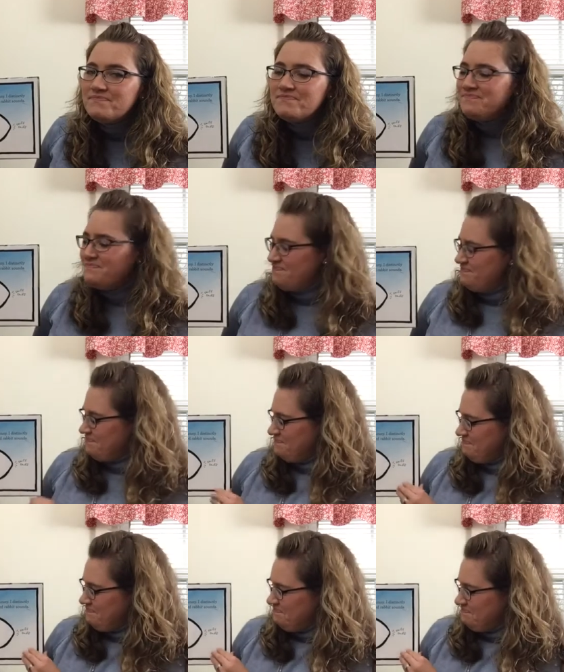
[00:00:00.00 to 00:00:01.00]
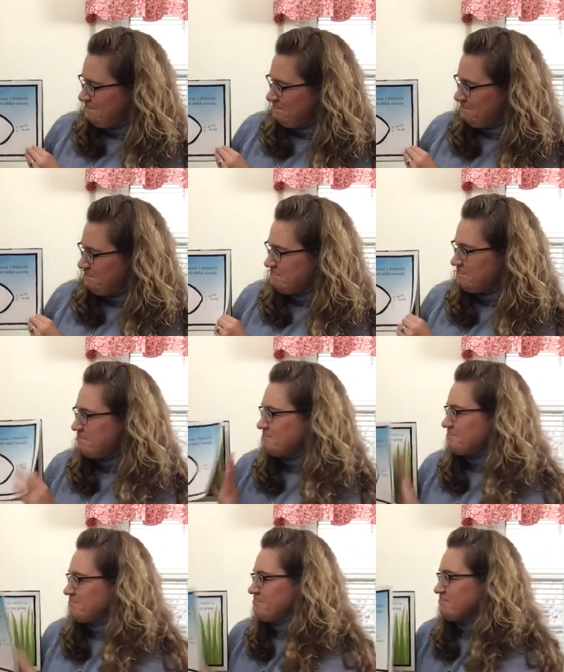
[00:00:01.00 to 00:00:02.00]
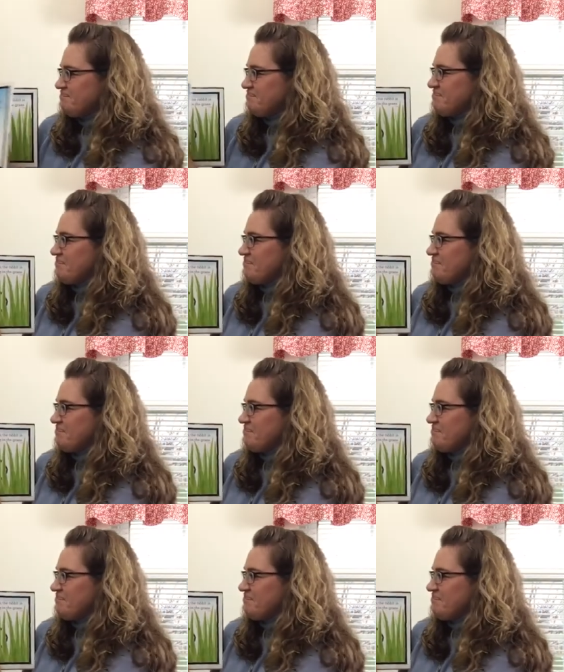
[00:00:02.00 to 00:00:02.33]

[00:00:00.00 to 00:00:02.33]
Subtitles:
Nothing is said.